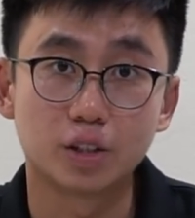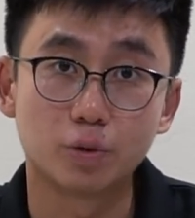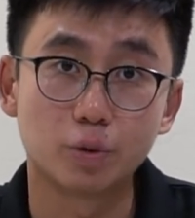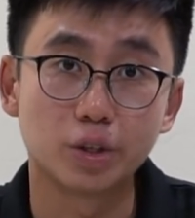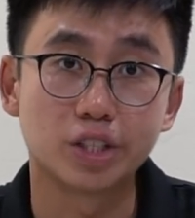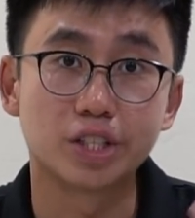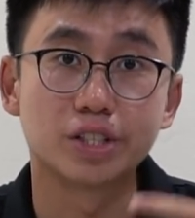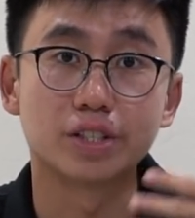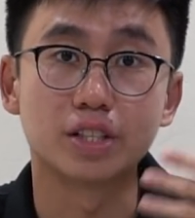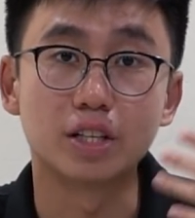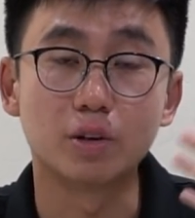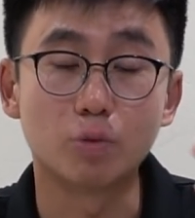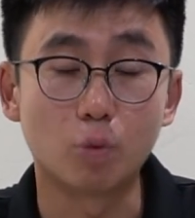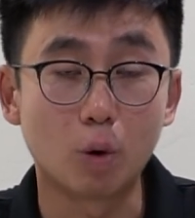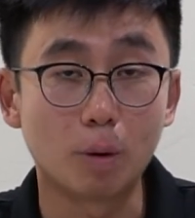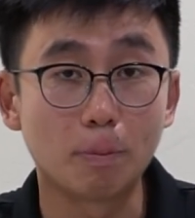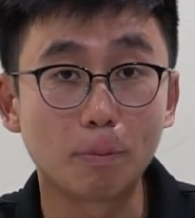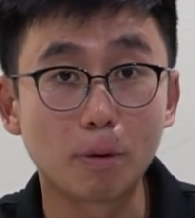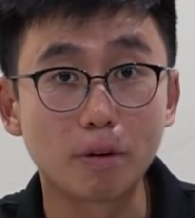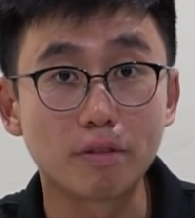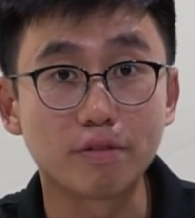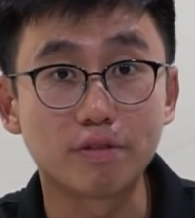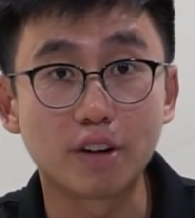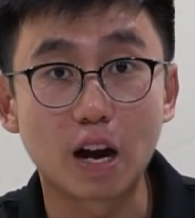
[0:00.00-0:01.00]
which is the
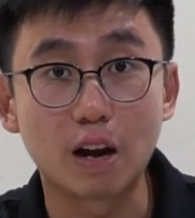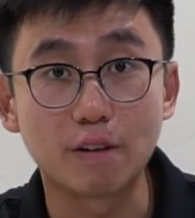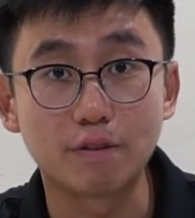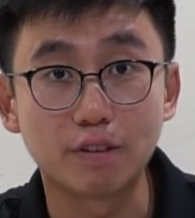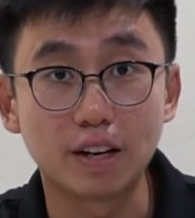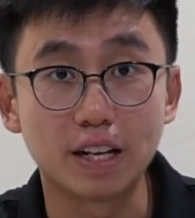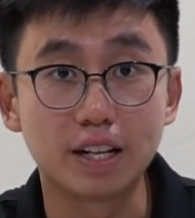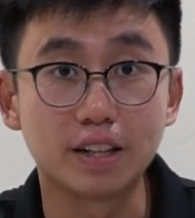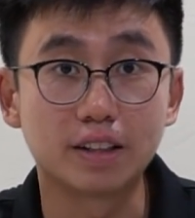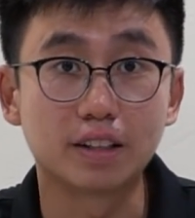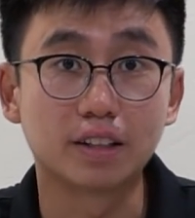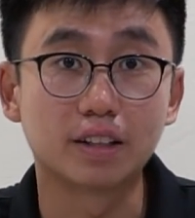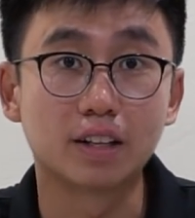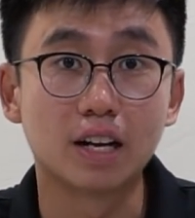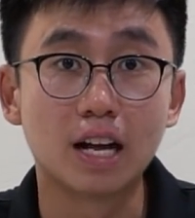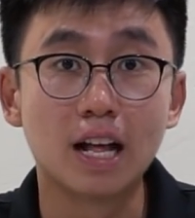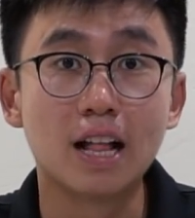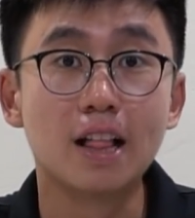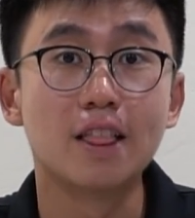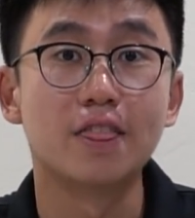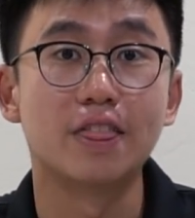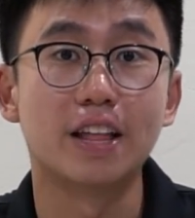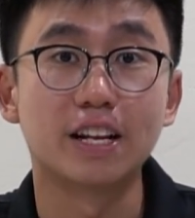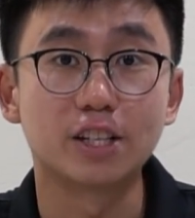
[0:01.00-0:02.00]
1.5-litre
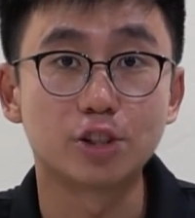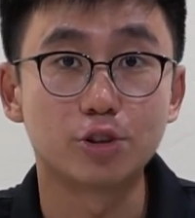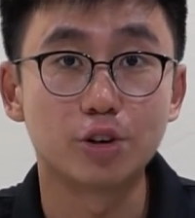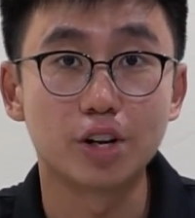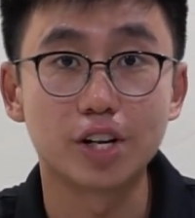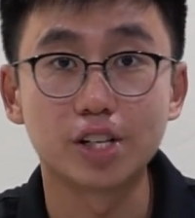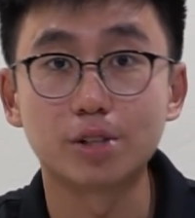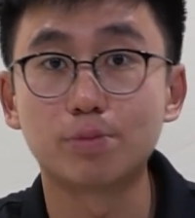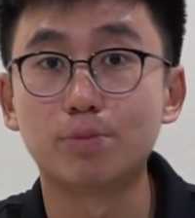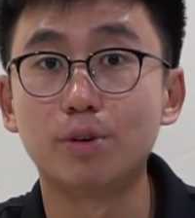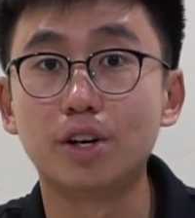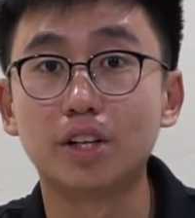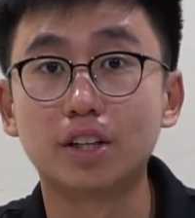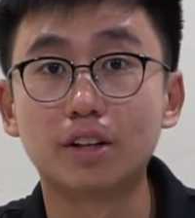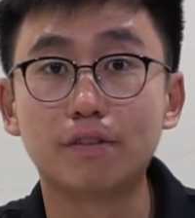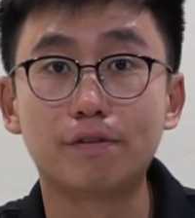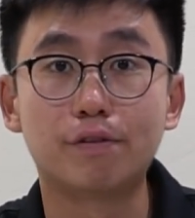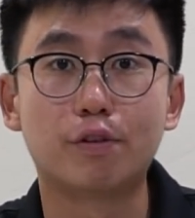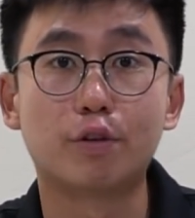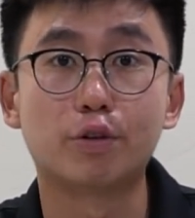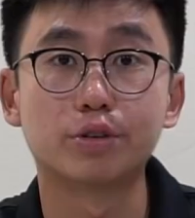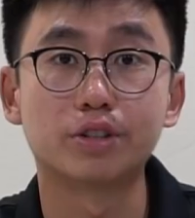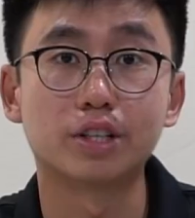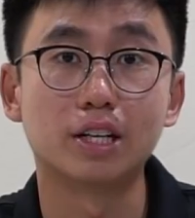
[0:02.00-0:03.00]
naturally aspirated
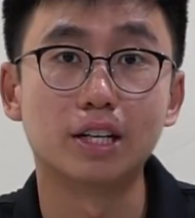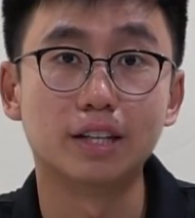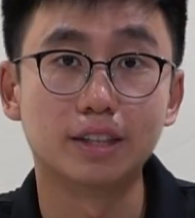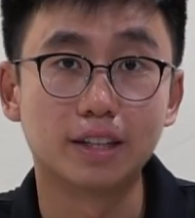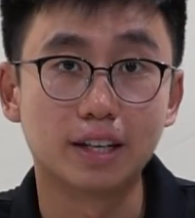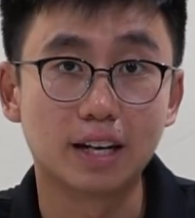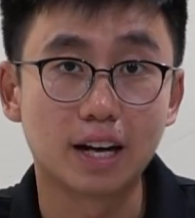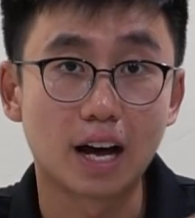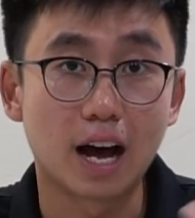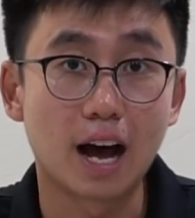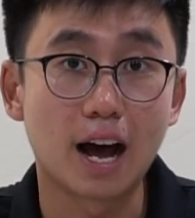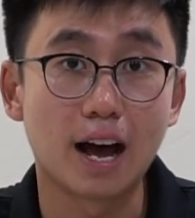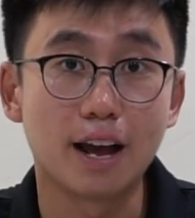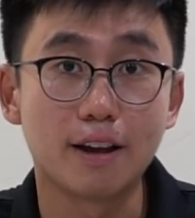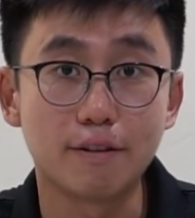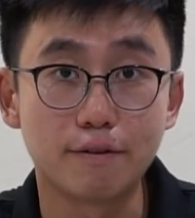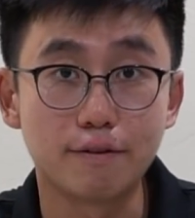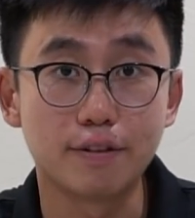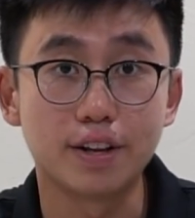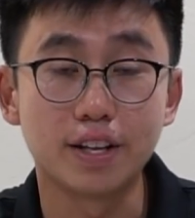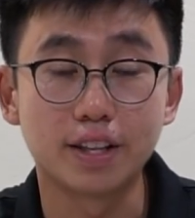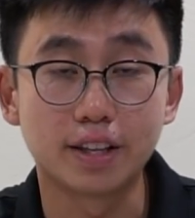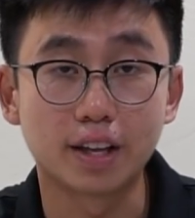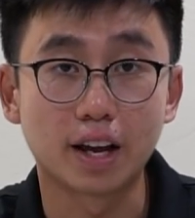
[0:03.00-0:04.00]
4-cylinder
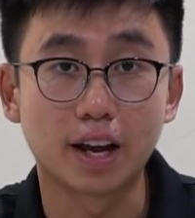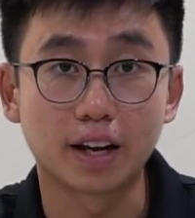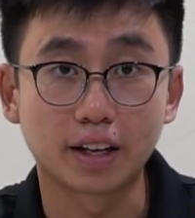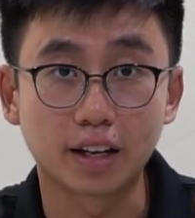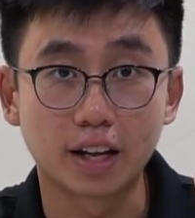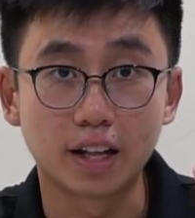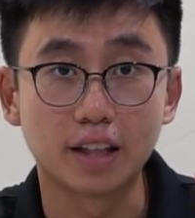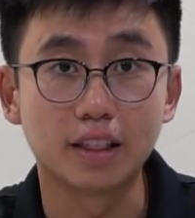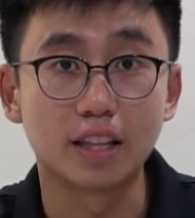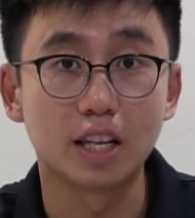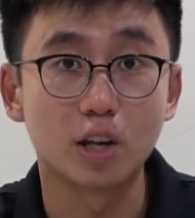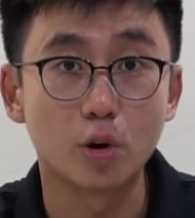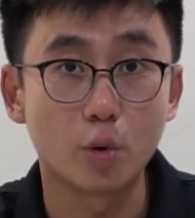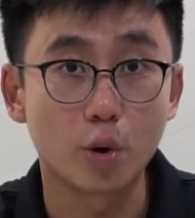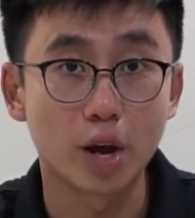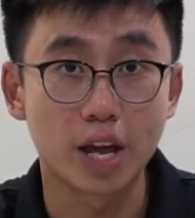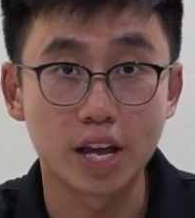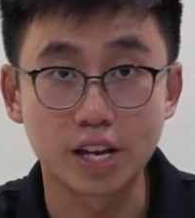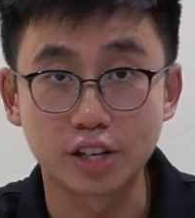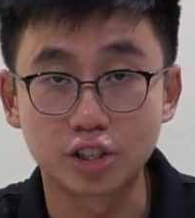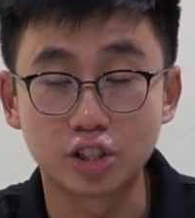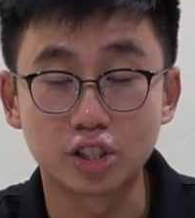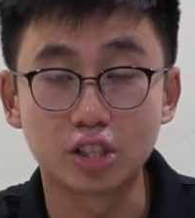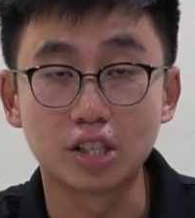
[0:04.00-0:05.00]
iVTEC
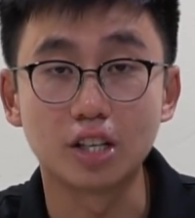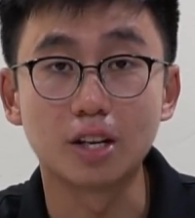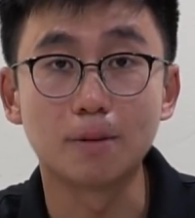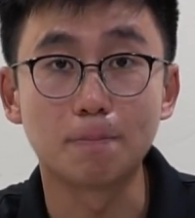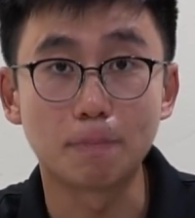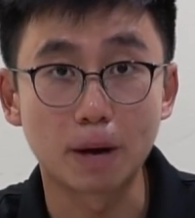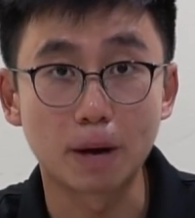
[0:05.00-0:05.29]
DOHC